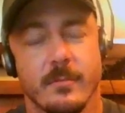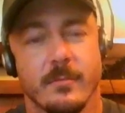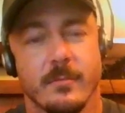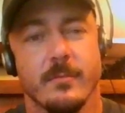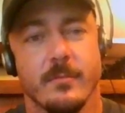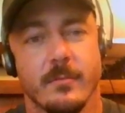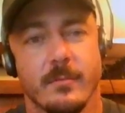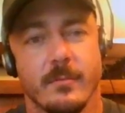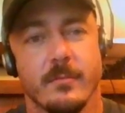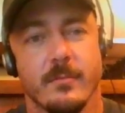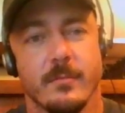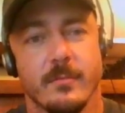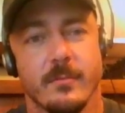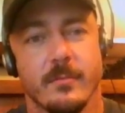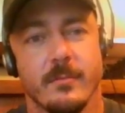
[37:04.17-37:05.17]

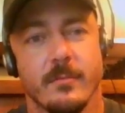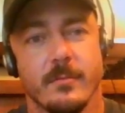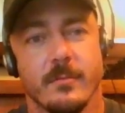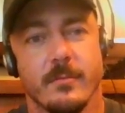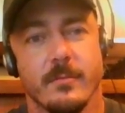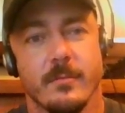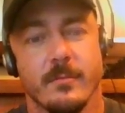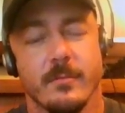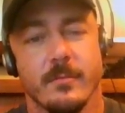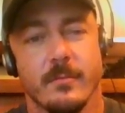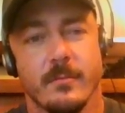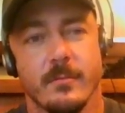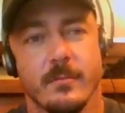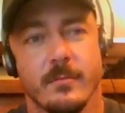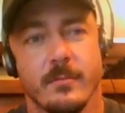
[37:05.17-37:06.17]

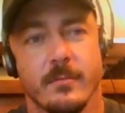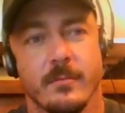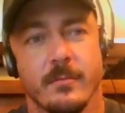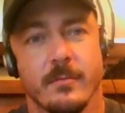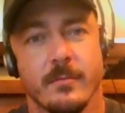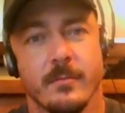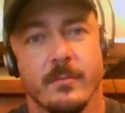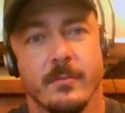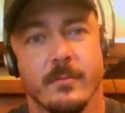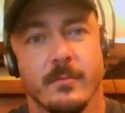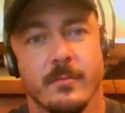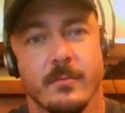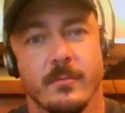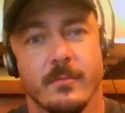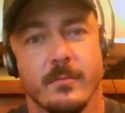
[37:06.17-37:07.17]

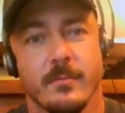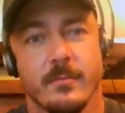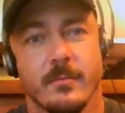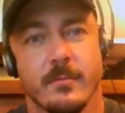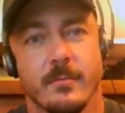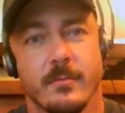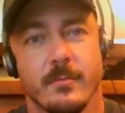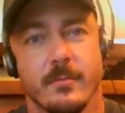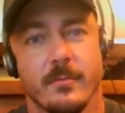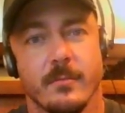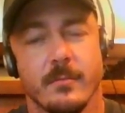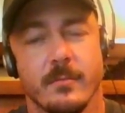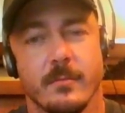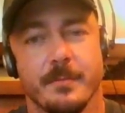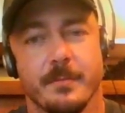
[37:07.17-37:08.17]
This person isn't speaking.